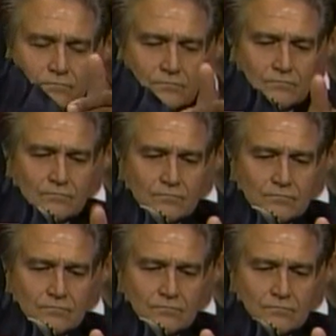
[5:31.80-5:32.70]

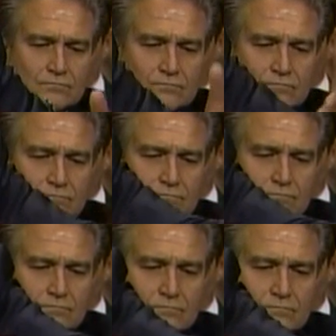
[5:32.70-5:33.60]

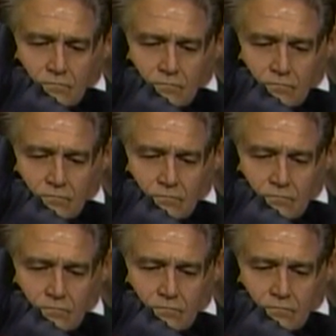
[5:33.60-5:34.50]

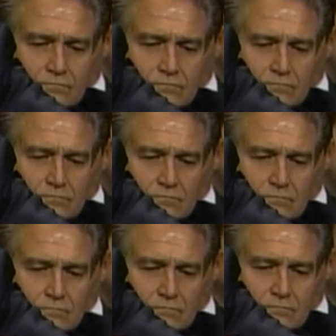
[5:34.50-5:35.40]

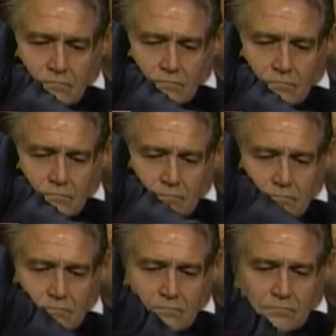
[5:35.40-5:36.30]

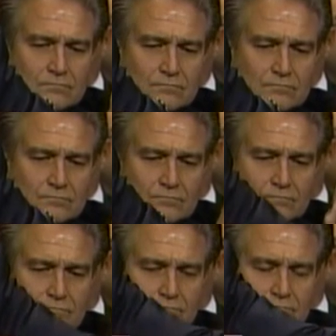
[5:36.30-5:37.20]

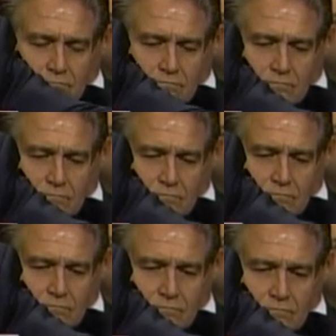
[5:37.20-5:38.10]

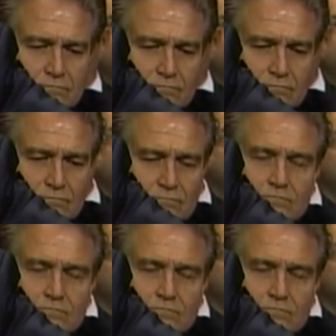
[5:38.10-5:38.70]
[no speech]